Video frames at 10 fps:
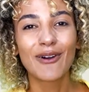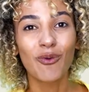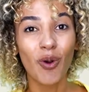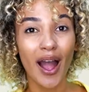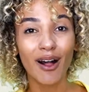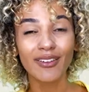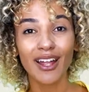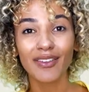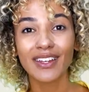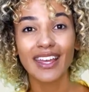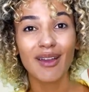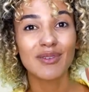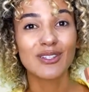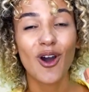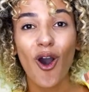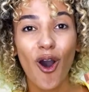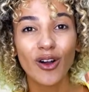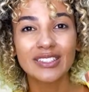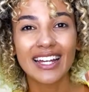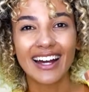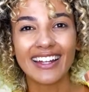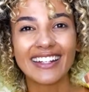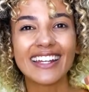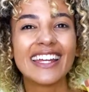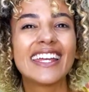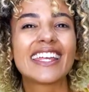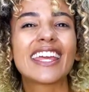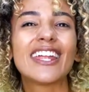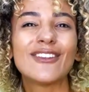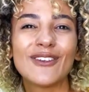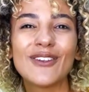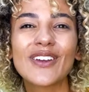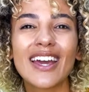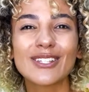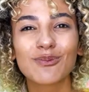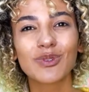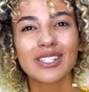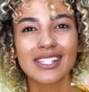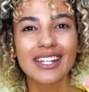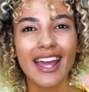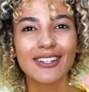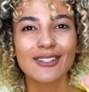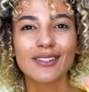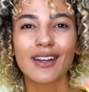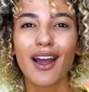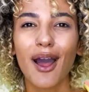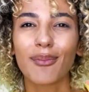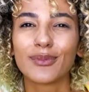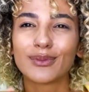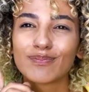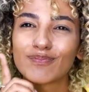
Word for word: Well, now the game is all done. Can you guess what's next to come?